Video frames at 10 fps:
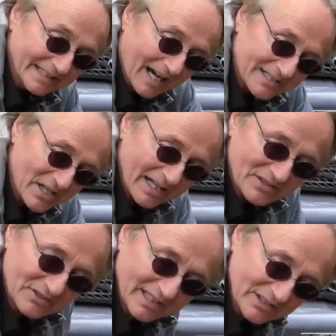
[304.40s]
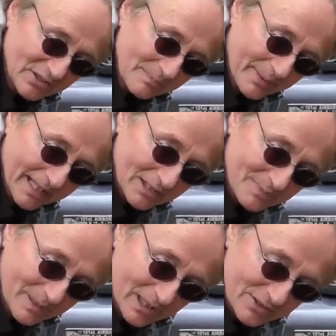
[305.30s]
Now I changed these in pairs
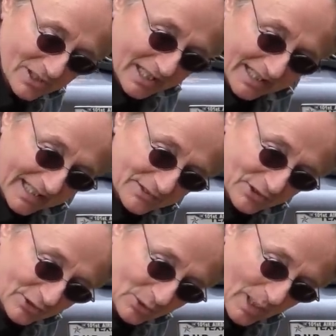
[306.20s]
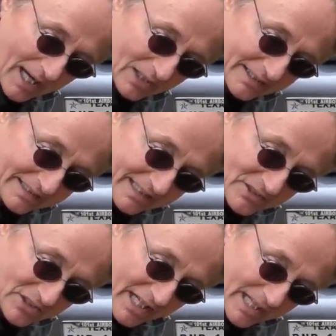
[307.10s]
because it's a new L E D
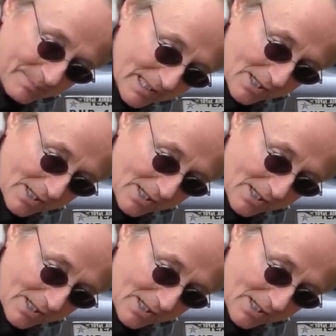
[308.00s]
setup.